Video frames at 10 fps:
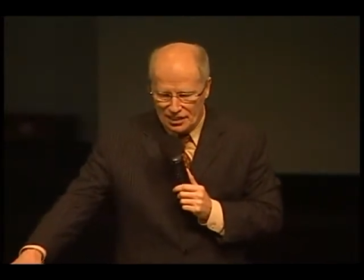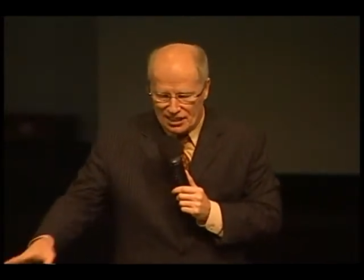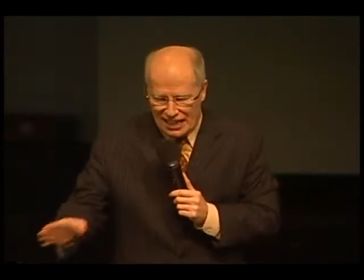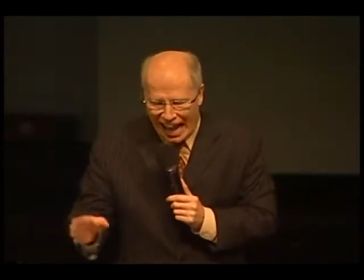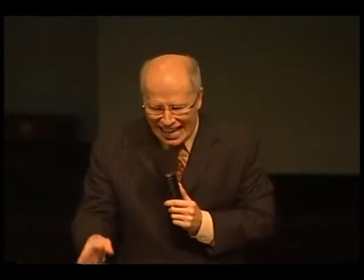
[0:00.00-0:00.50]

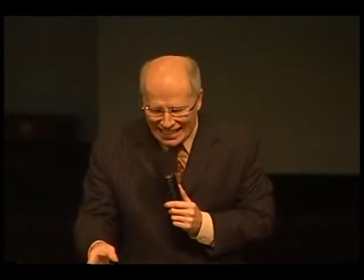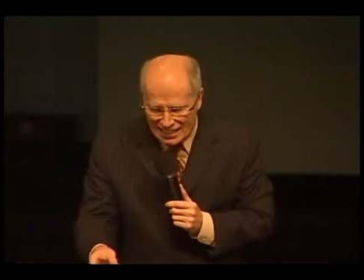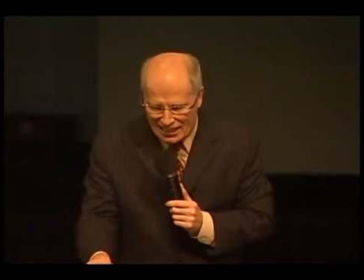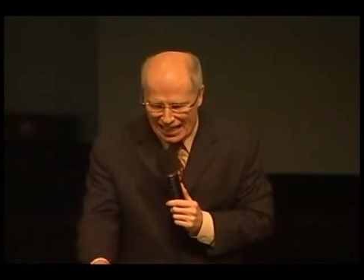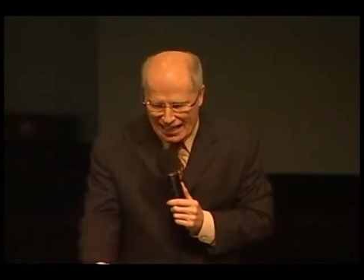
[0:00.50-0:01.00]

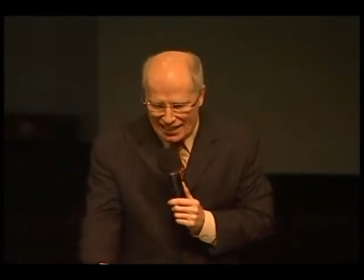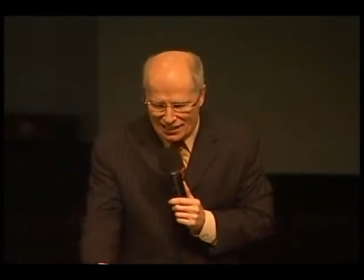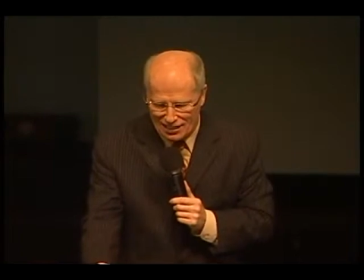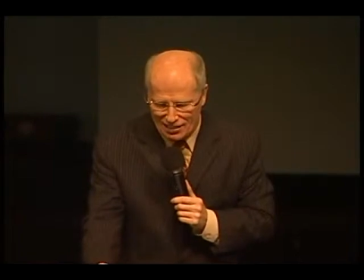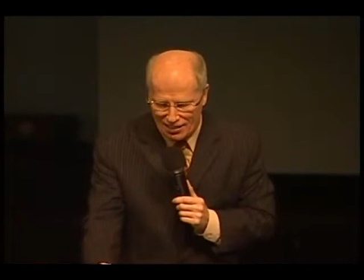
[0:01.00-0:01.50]
Science
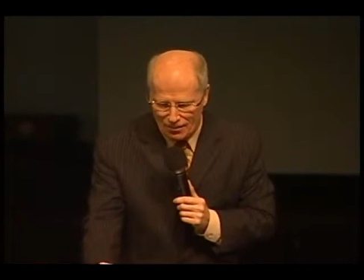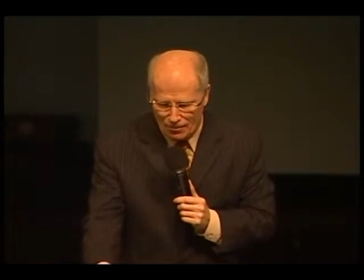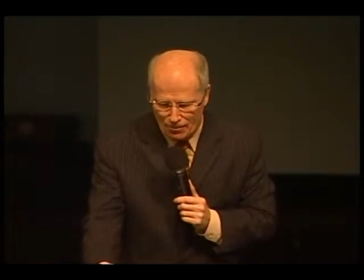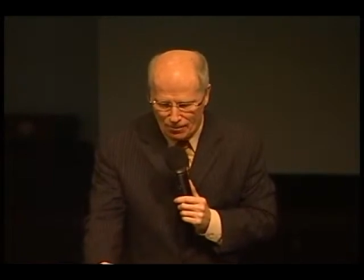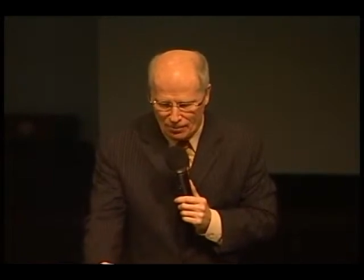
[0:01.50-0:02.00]
says
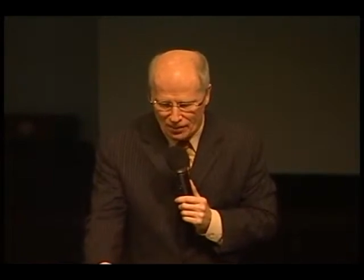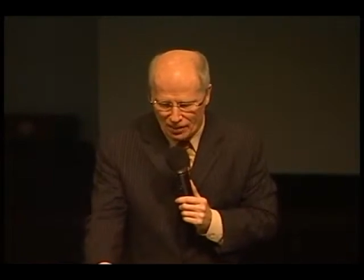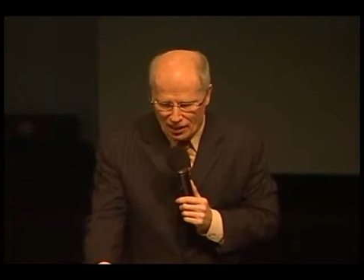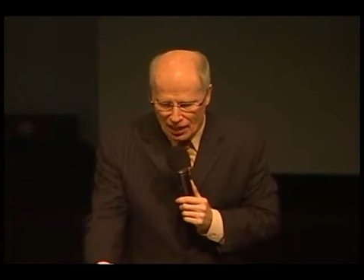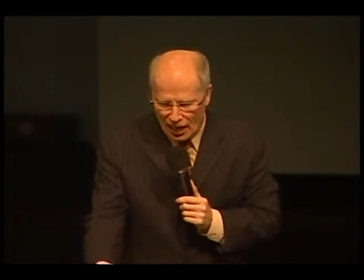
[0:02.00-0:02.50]

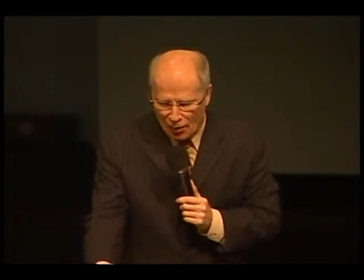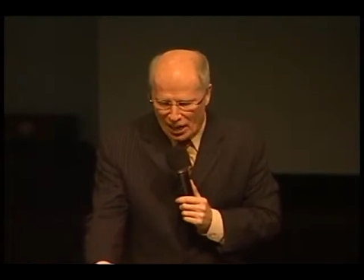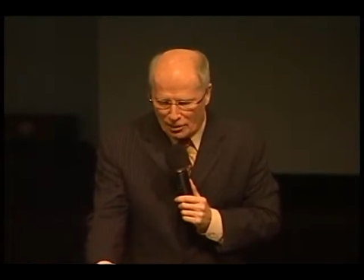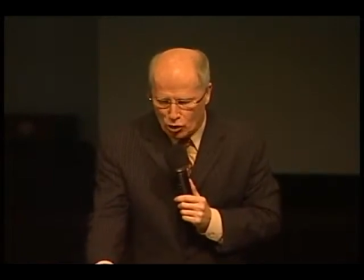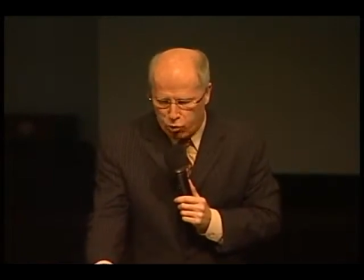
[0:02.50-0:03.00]

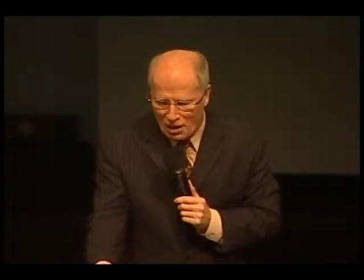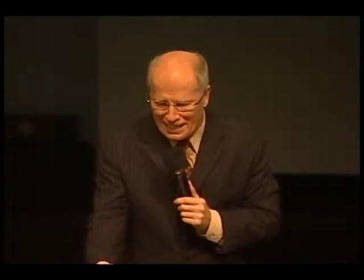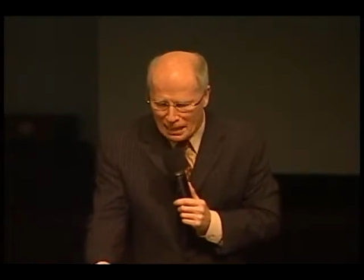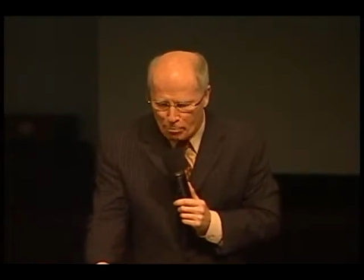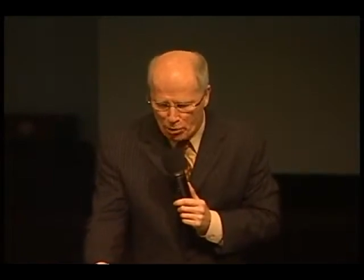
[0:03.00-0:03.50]
that
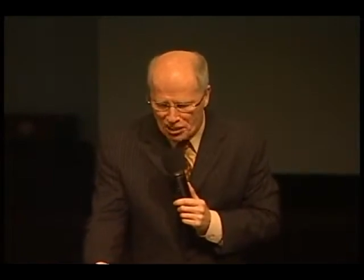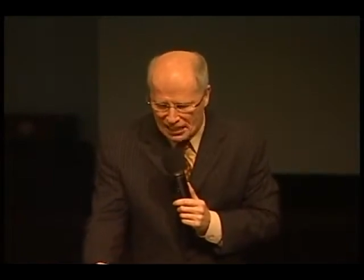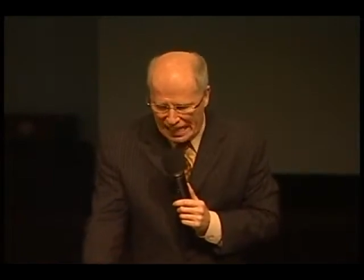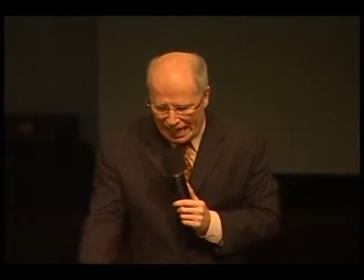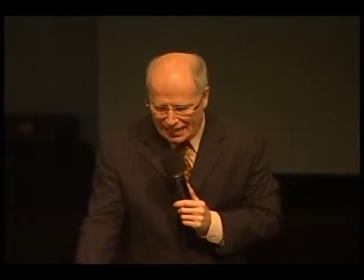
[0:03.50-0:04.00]

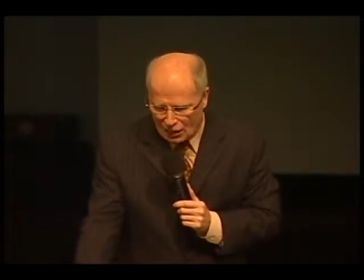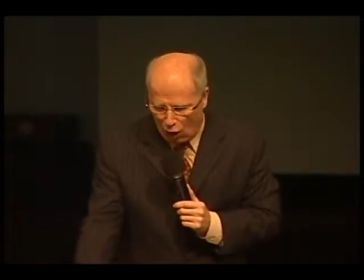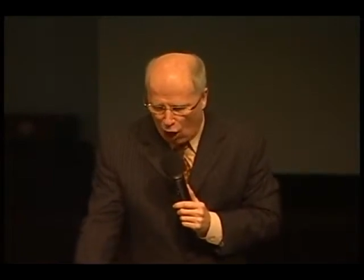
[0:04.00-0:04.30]
20%